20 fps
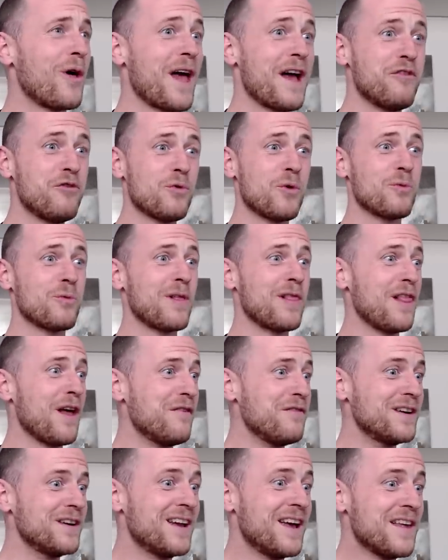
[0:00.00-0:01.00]
Everyone will
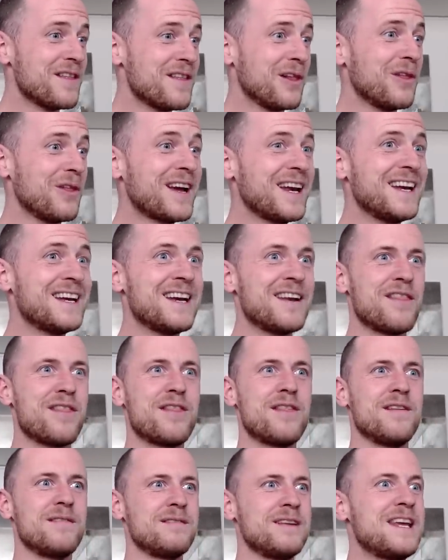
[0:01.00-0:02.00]
love it. They'll look at it and
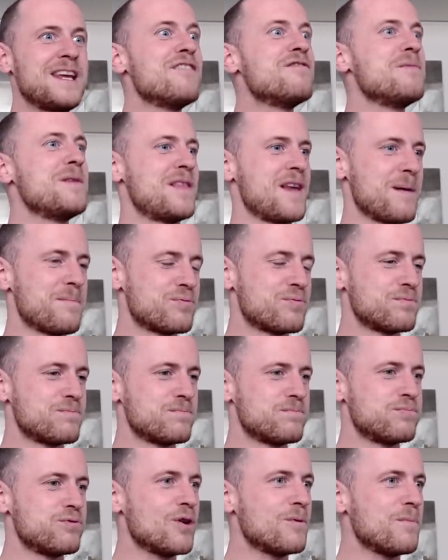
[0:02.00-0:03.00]
give me
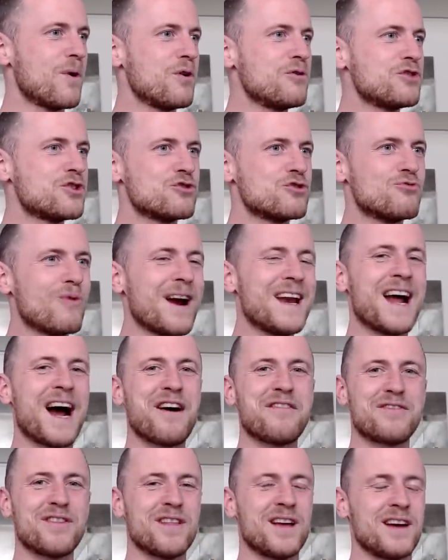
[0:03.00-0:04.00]
that promotion right
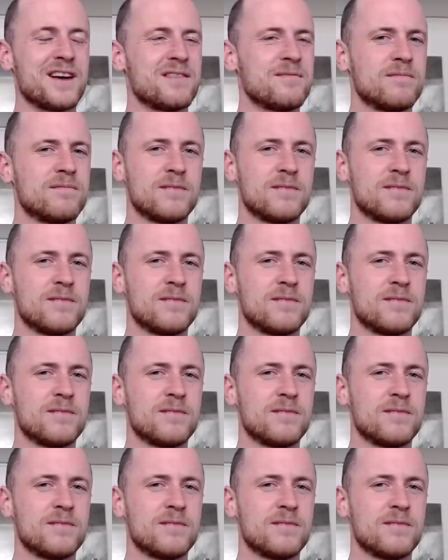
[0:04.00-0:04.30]
after that.